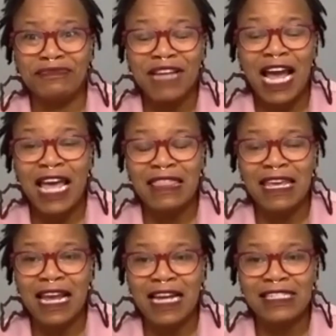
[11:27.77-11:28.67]
I
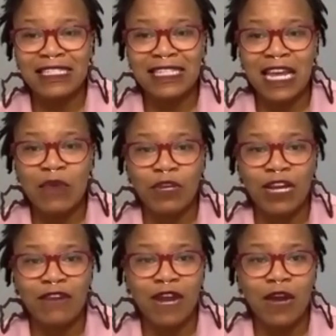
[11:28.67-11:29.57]
think I just ate
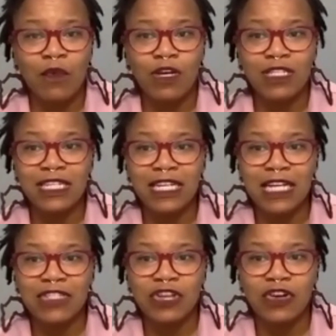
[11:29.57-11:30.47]
whatever I wanted
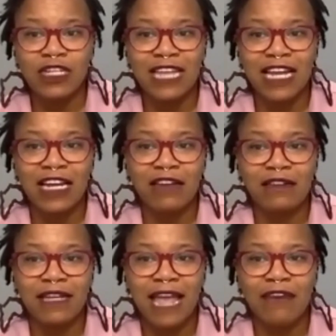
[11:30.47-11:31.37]
as long as I
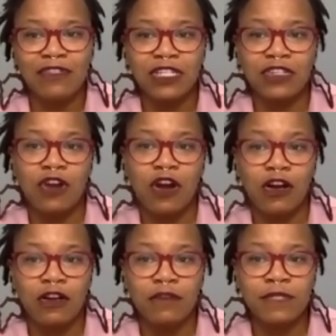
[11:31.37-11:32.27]
counted
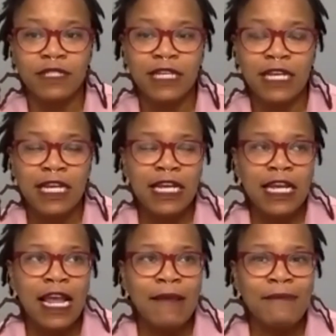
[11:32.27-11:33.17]
carbs.
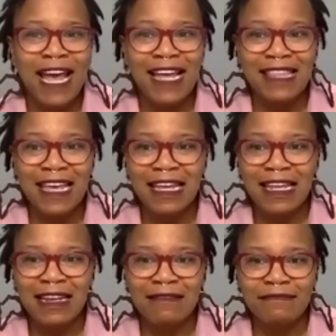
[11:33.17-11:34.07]
And back
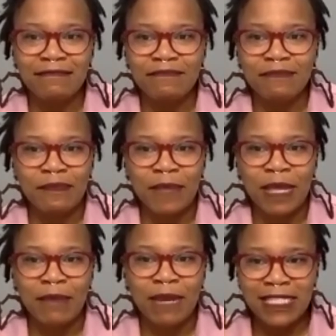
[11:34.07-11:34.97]
then,
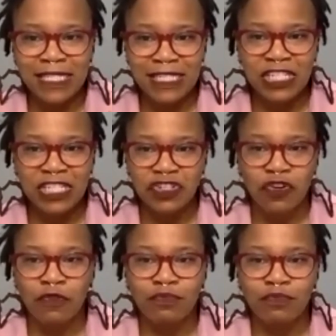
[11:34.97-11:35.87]
in my
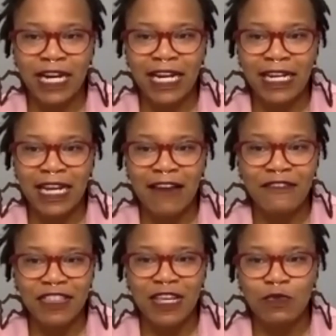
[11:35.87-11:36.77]
16-year-old brain,
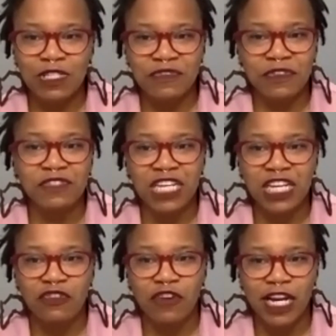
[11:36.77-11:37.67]
everything was 15
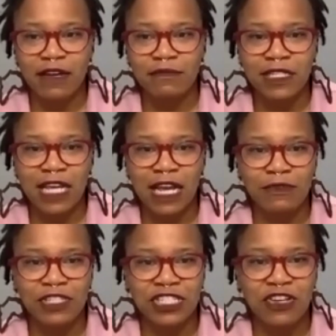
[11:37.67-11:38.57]
grams. I would
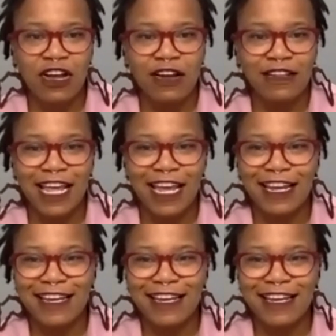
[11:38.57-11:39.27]
just cut like